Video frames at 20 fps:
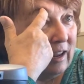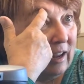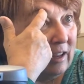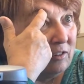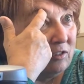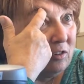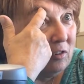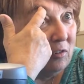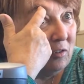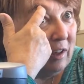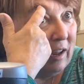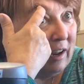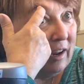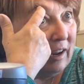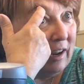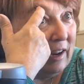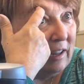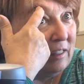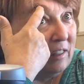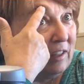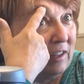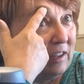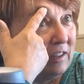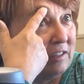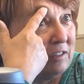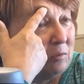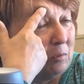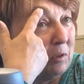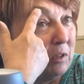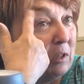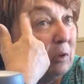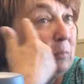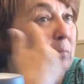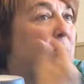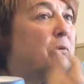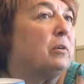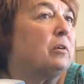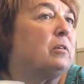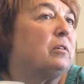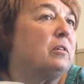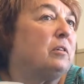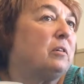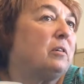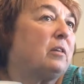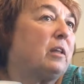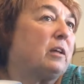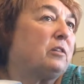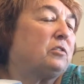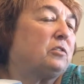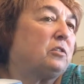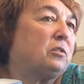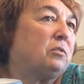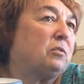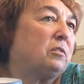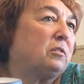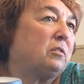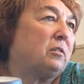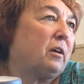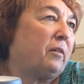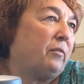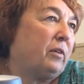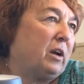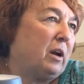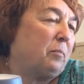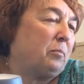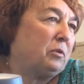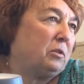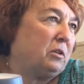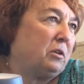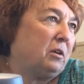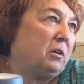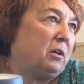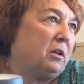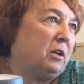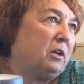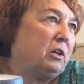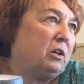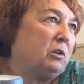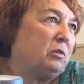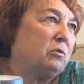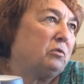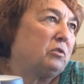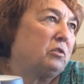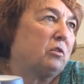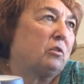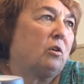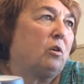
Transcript: So I think it's really important that students have an opportunity to use their